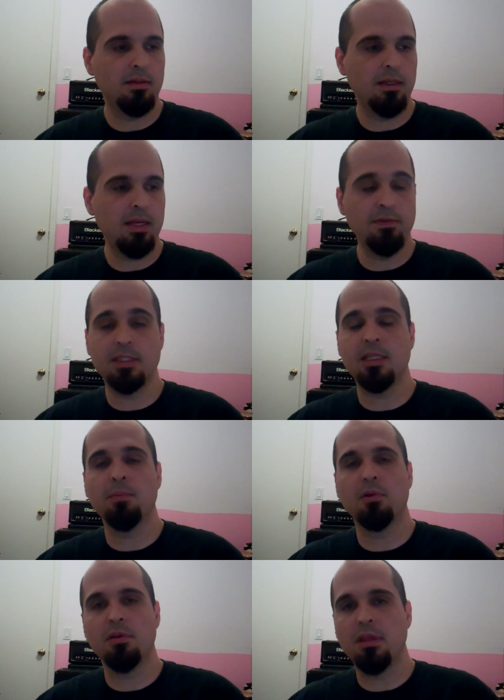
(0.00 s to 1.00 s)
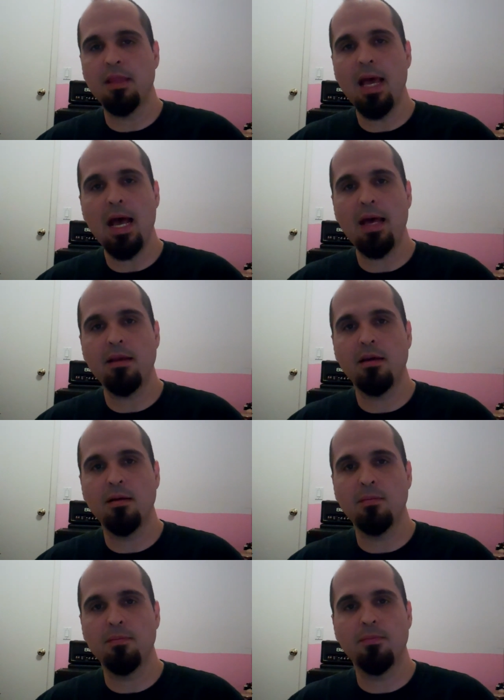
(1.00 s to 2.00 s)
Even simpler than that,
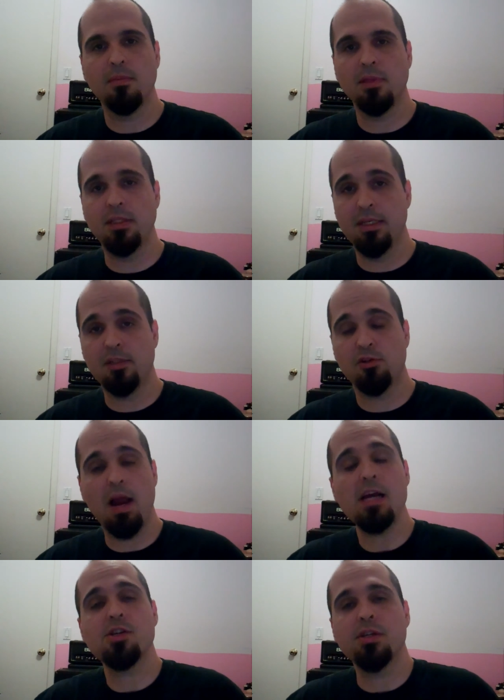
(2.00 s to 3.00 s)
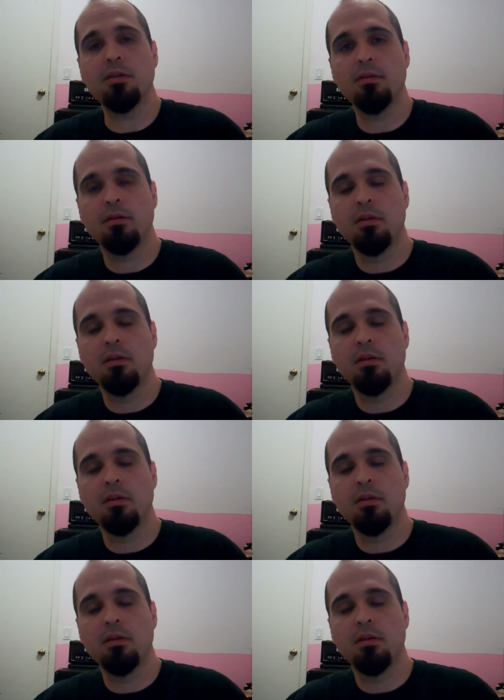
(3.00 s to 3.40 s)
distraction.